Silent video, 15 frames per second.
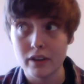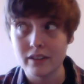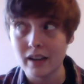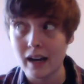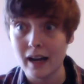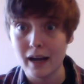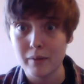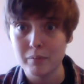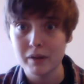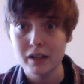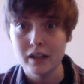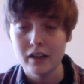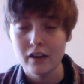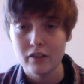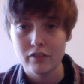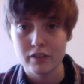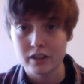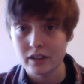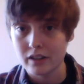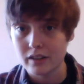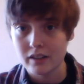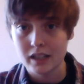the time
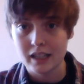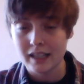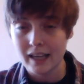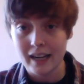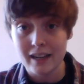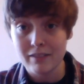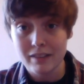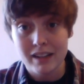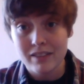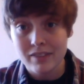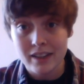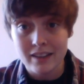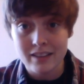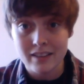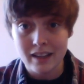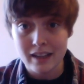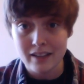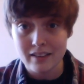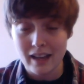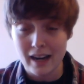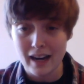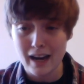for getting rid of these
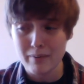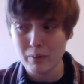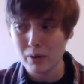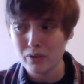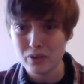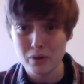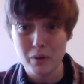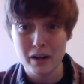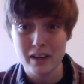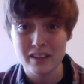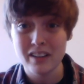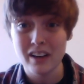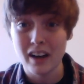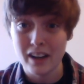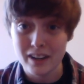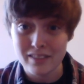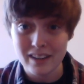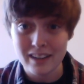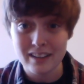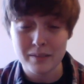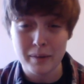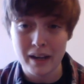things, and I'm also on a ton of
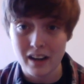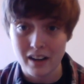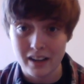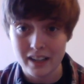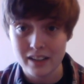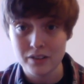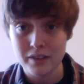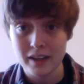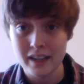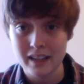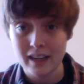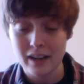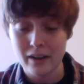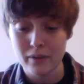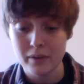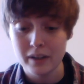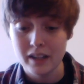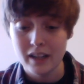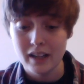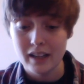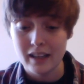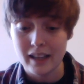antibiotics right now.
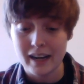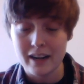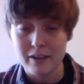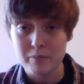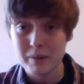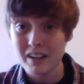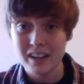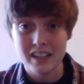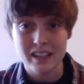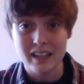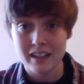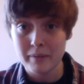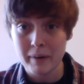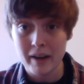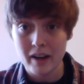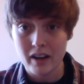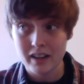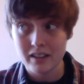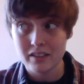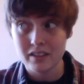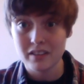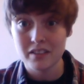Like, I've been on an antibiotic
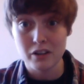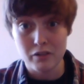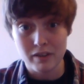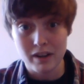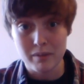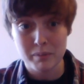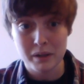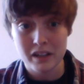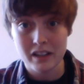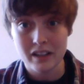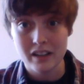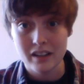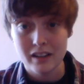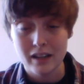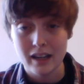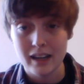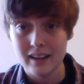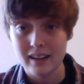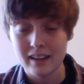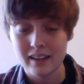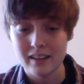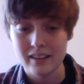since November,
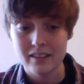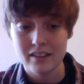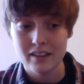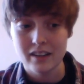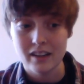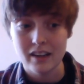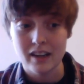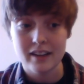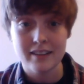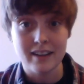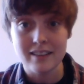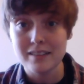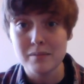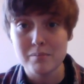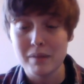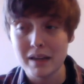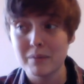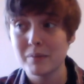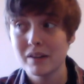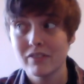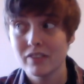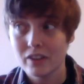and it doesn't make
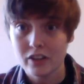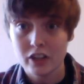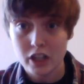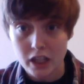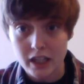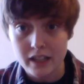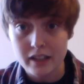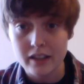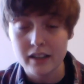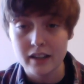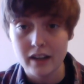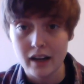me feel good.